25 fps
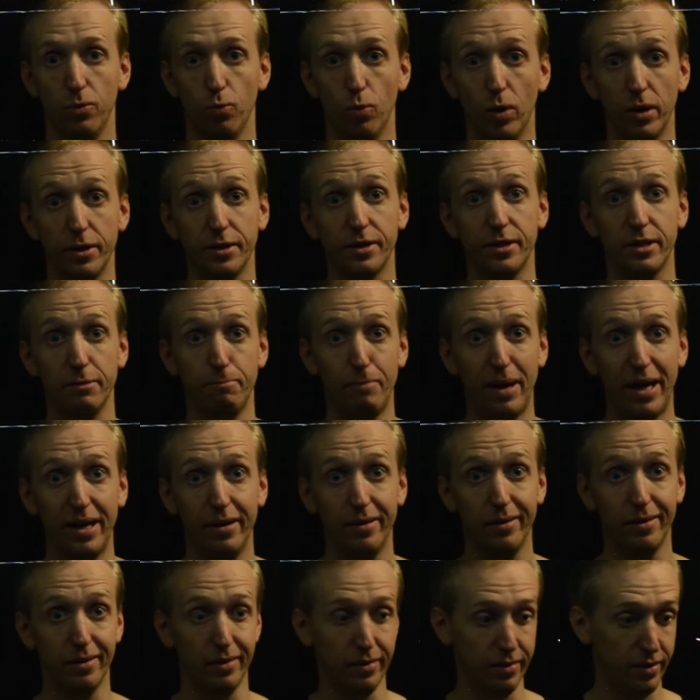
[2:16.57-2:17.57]
was
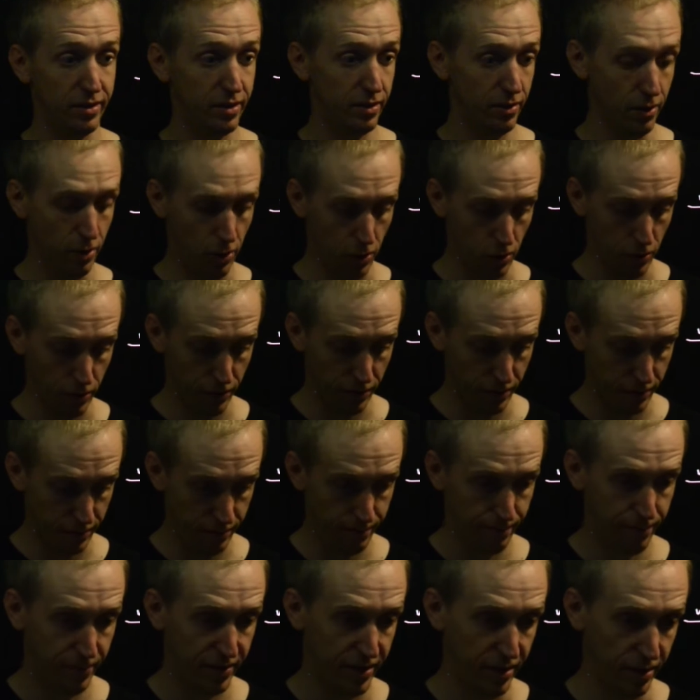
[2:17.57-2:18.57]
dependent
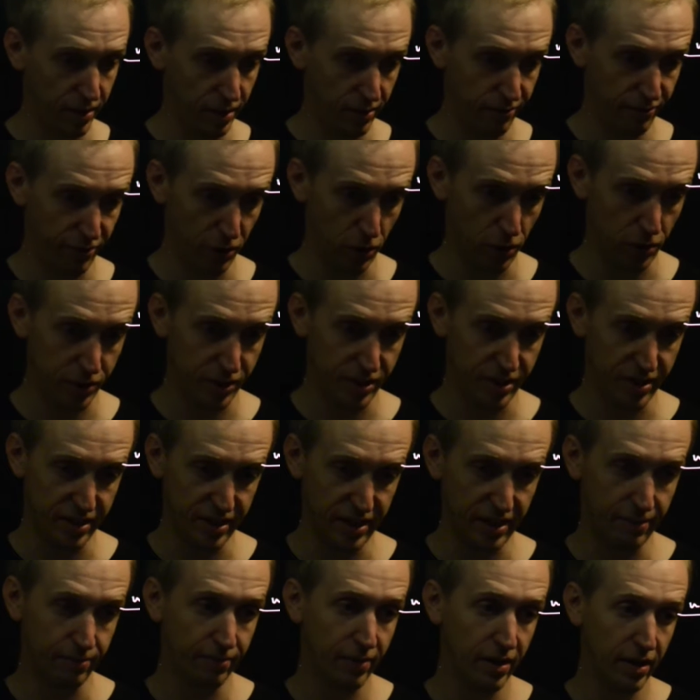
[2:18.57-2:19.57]
on the
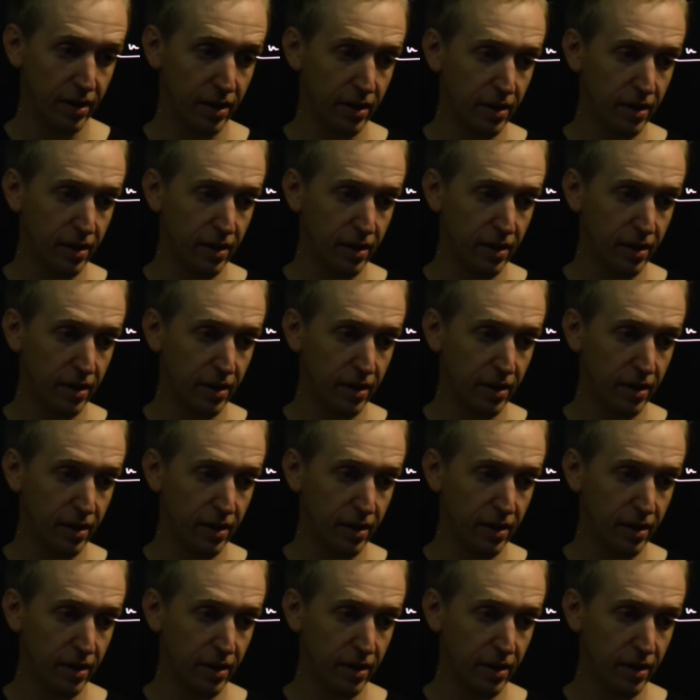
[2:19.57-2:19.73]
velocity.